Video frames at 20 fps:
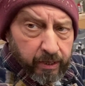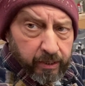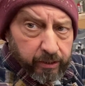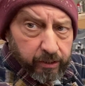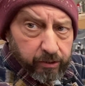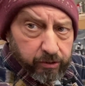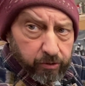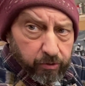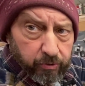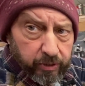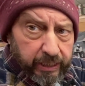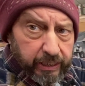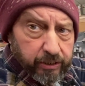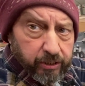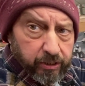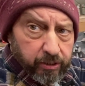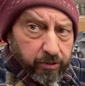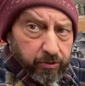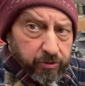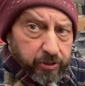You do need
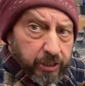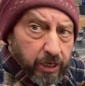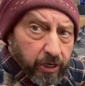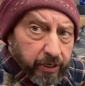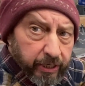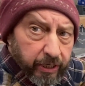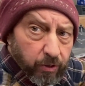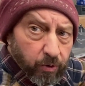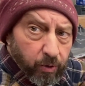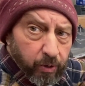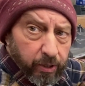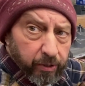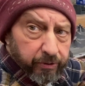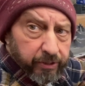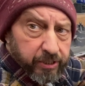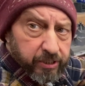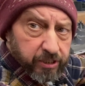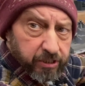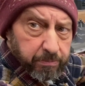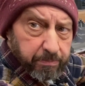to use cutting oil.
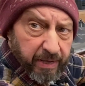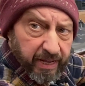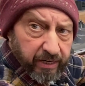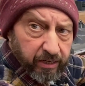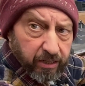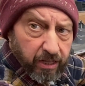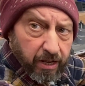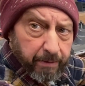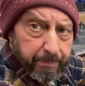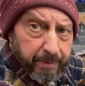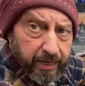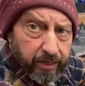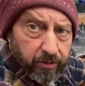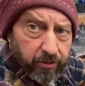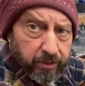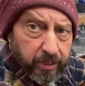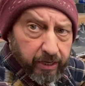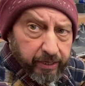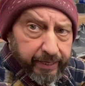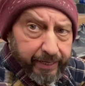This is metal on metal
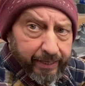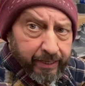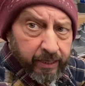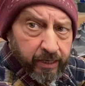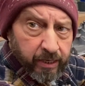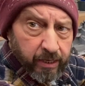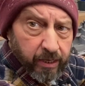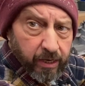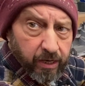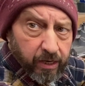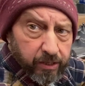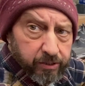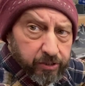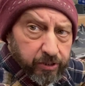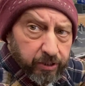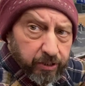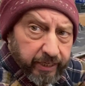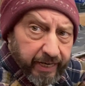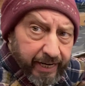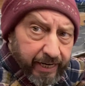cutting, so
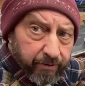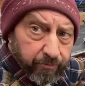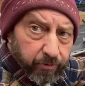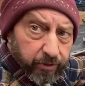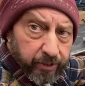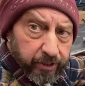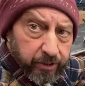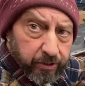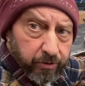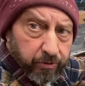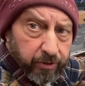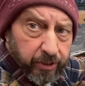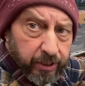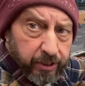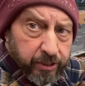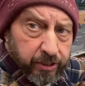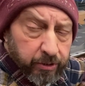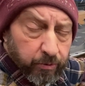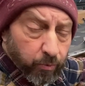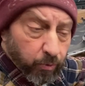you can't really do
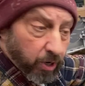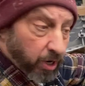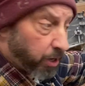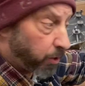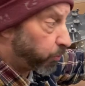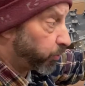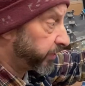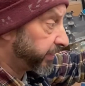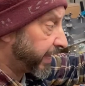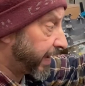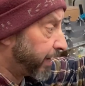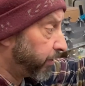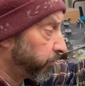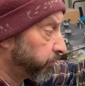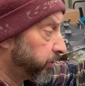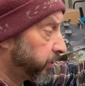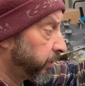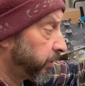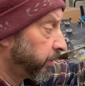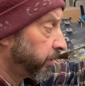this
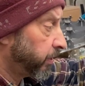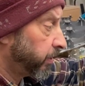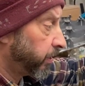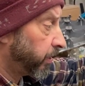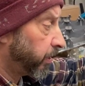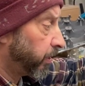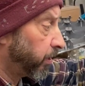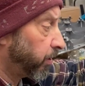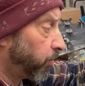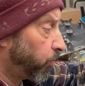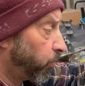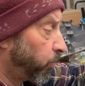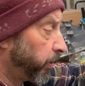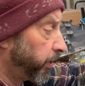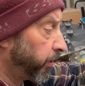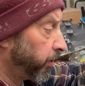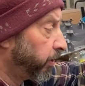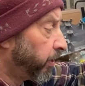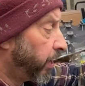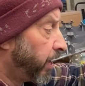without
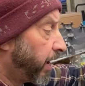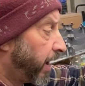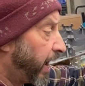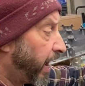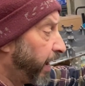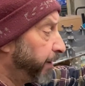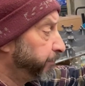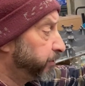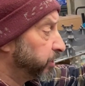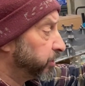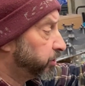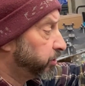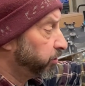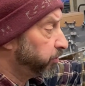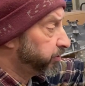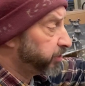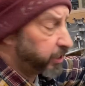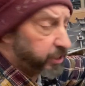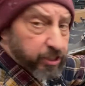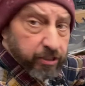oil. I'm just
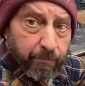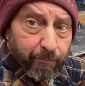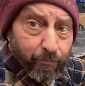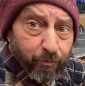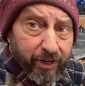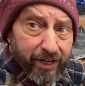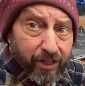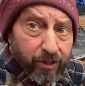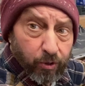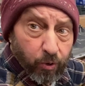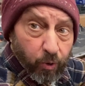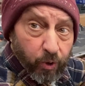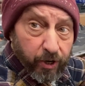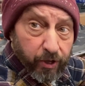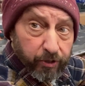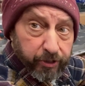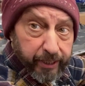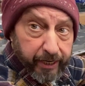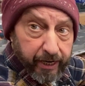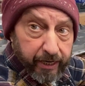using some real
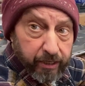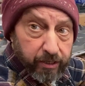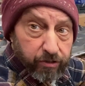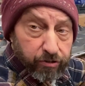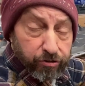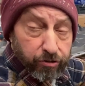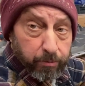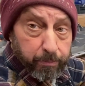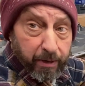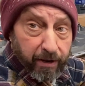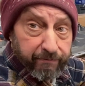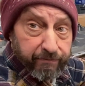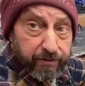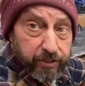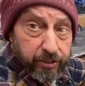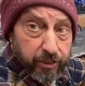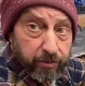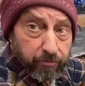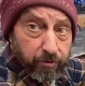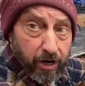oil that I use for my
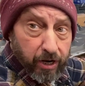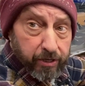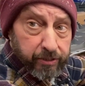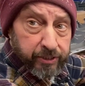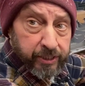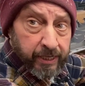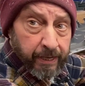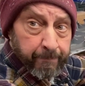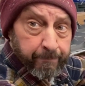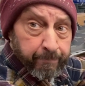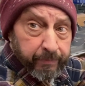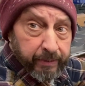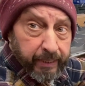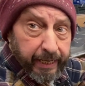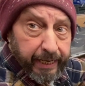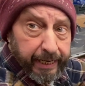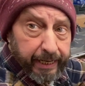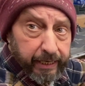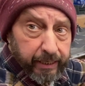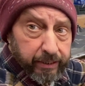fishing rods,
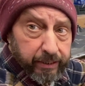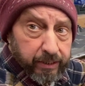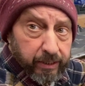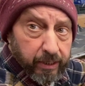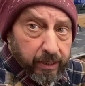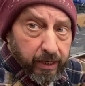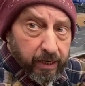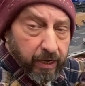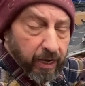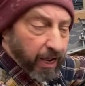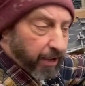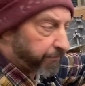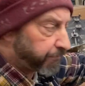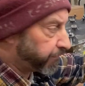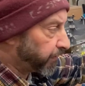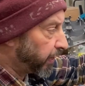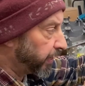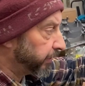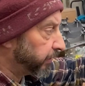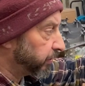and I
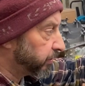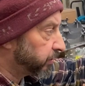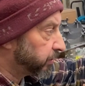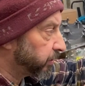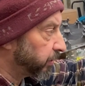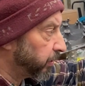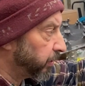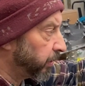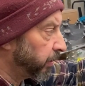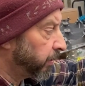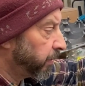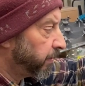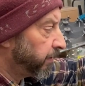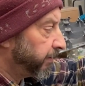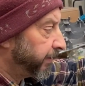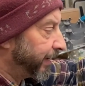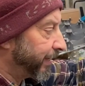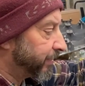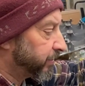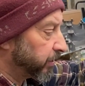find it's a
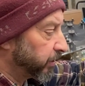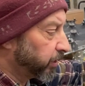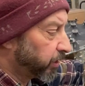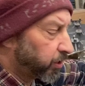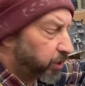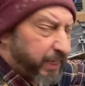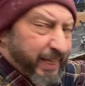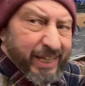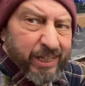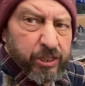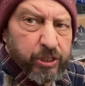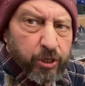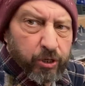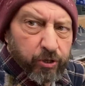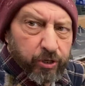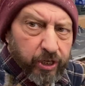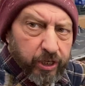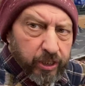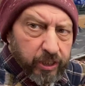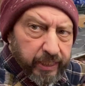little easier
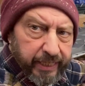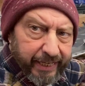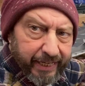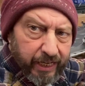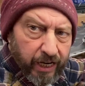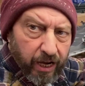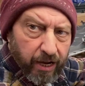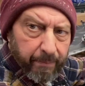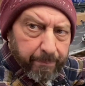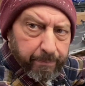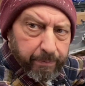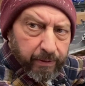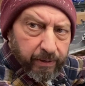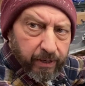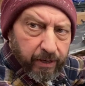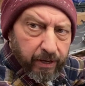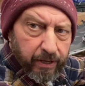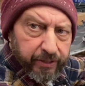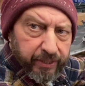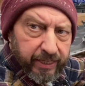to clean up
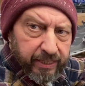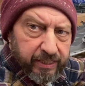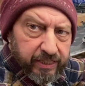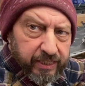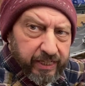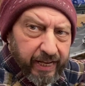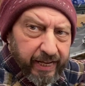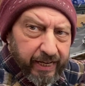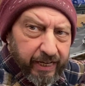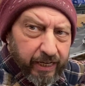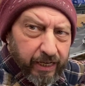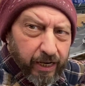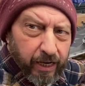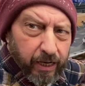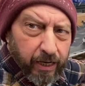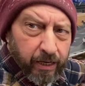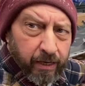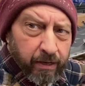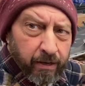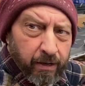than say
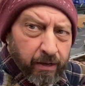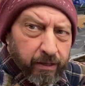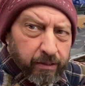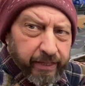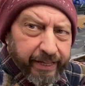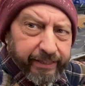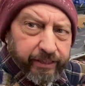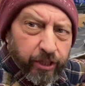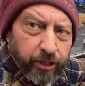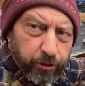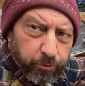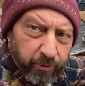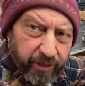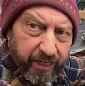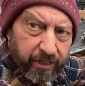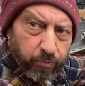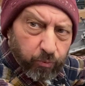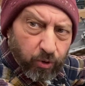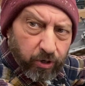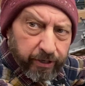like the
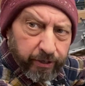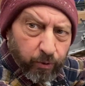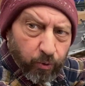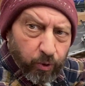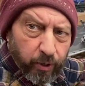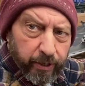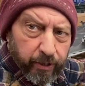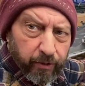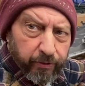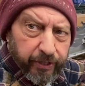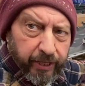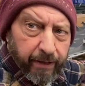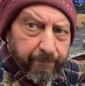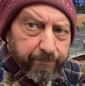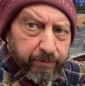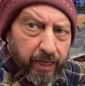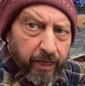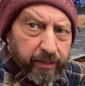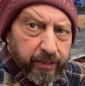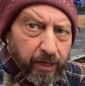3-in-1 oil
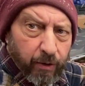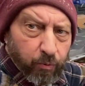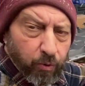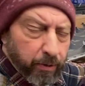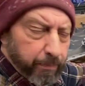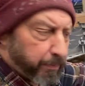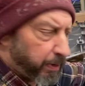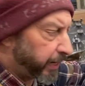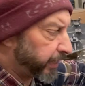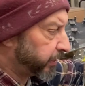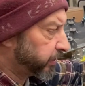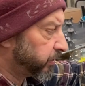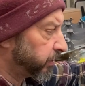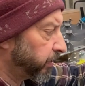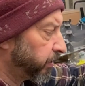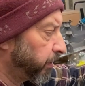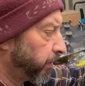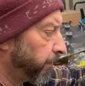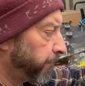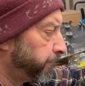that
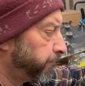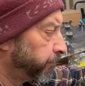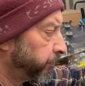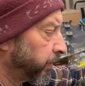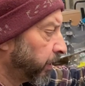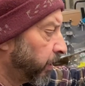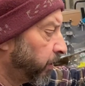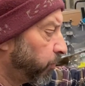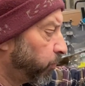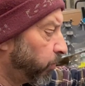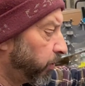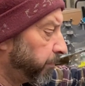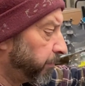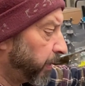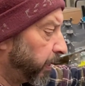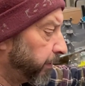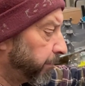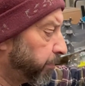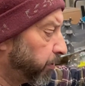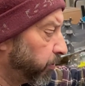one
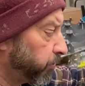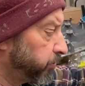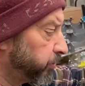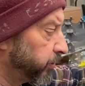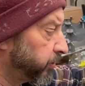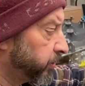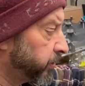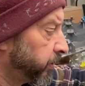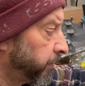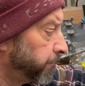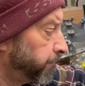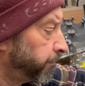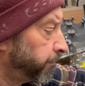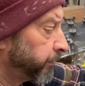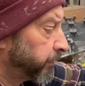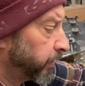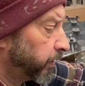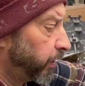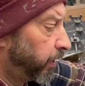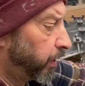might purchase.
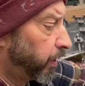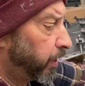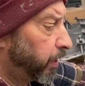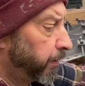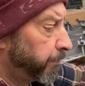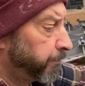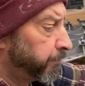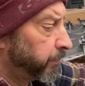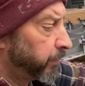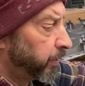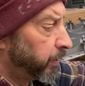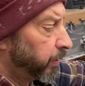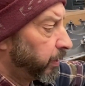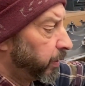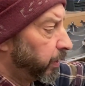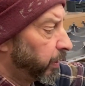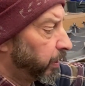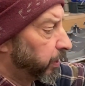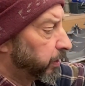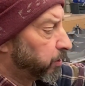
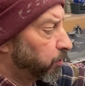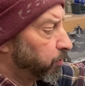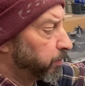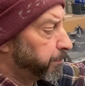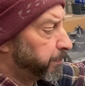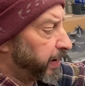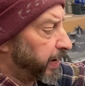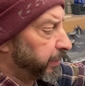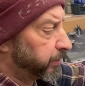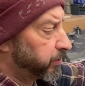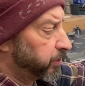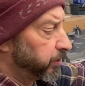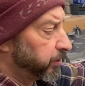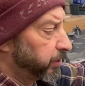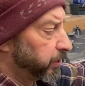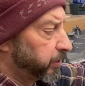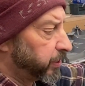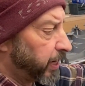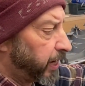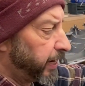Going back to
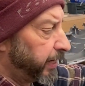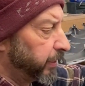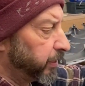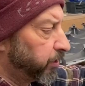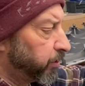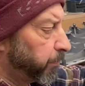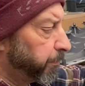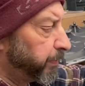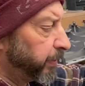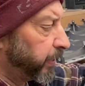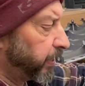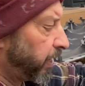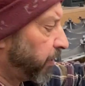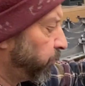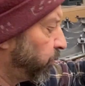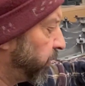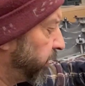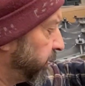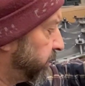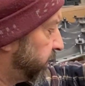the dye a little bit, I
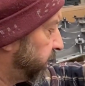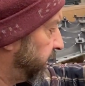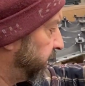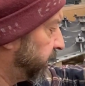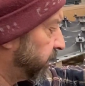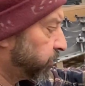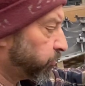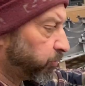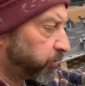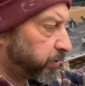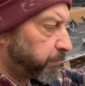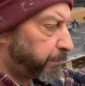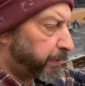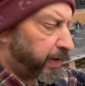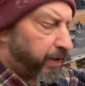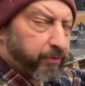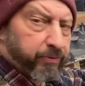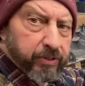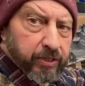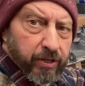want to say this was
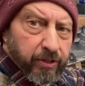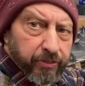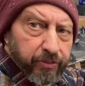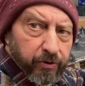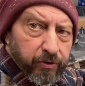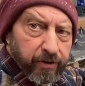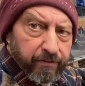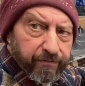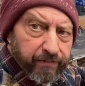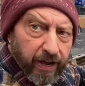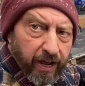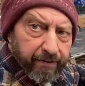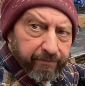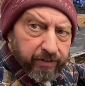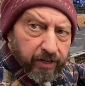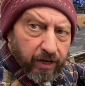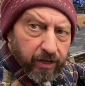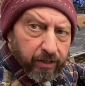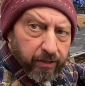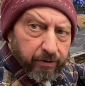about
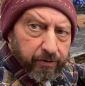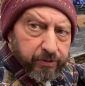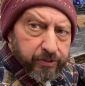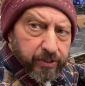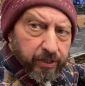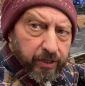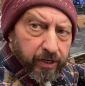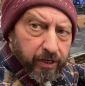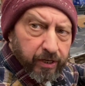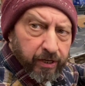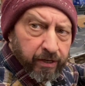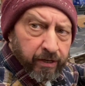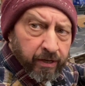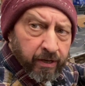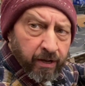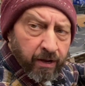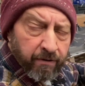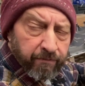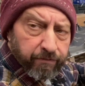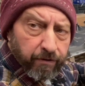$35
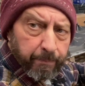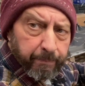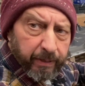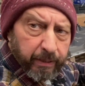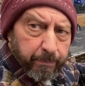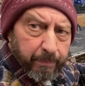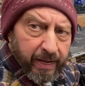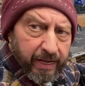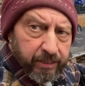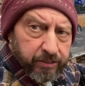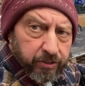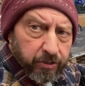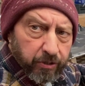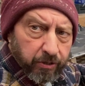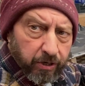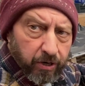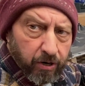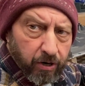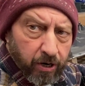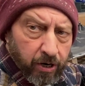from McMaster
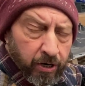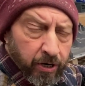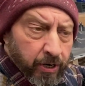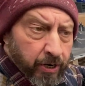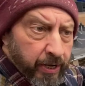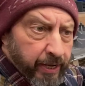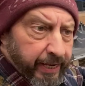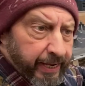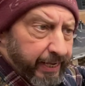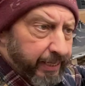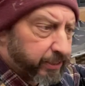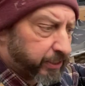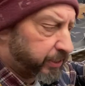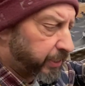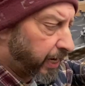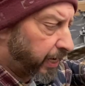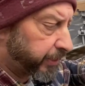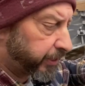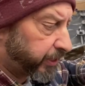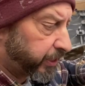Carr. It's
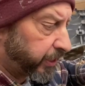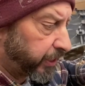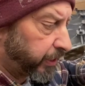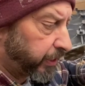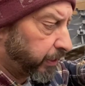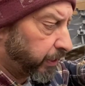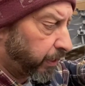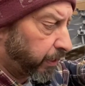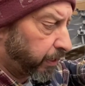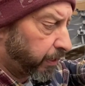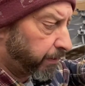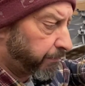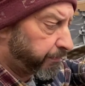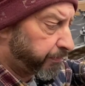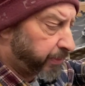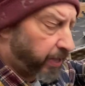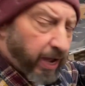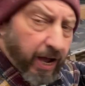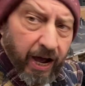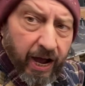not
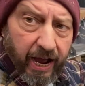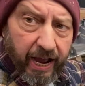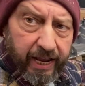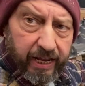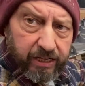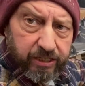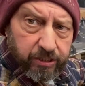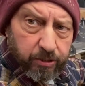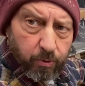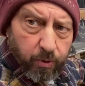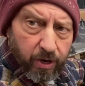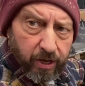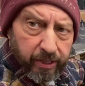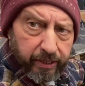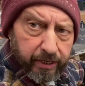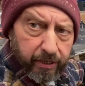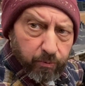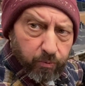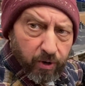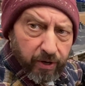the highest
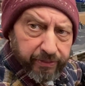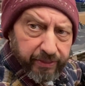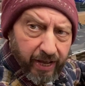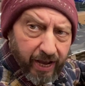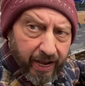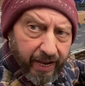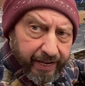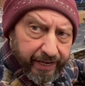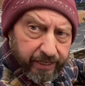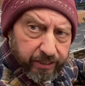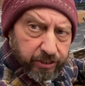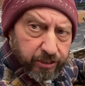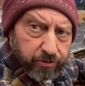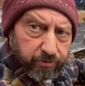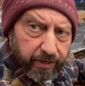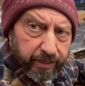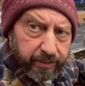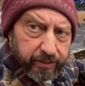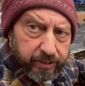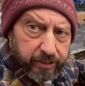quality one, the highest
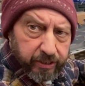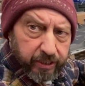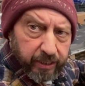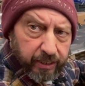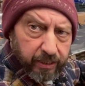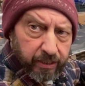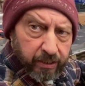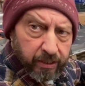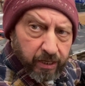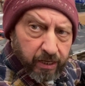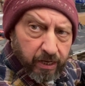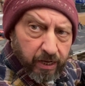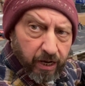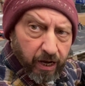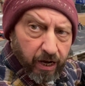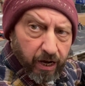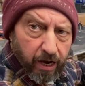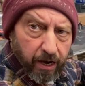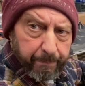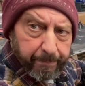strength steel,
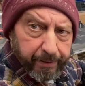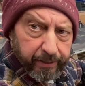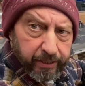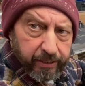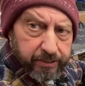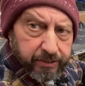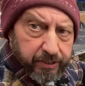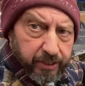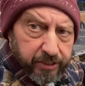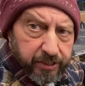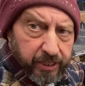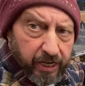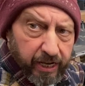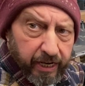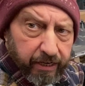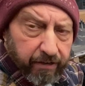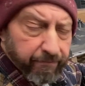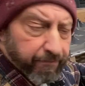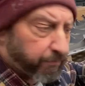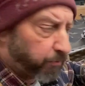but it's
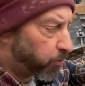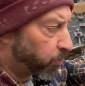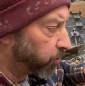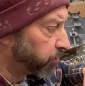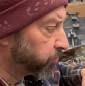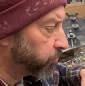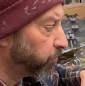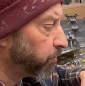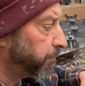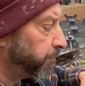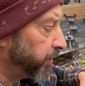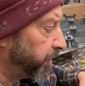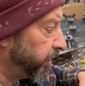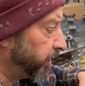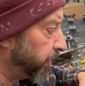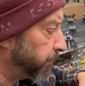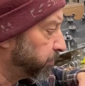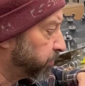designed for sort of medium